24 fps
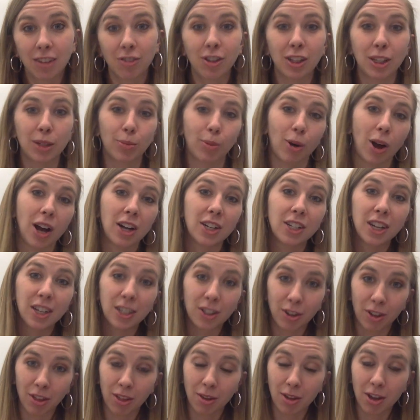of this
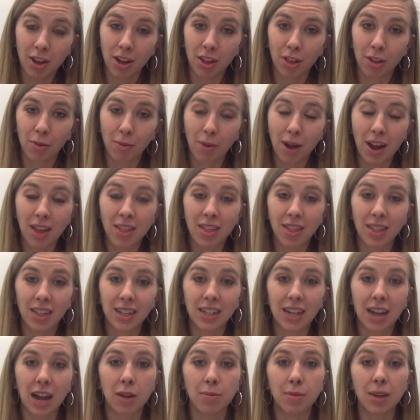project or the way that the
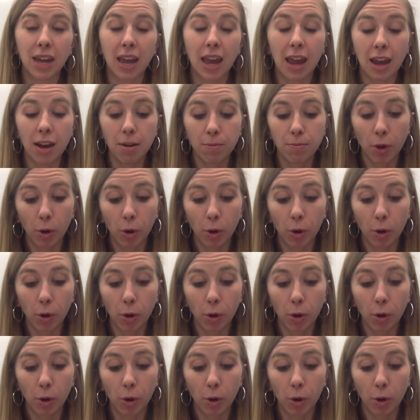timing hit,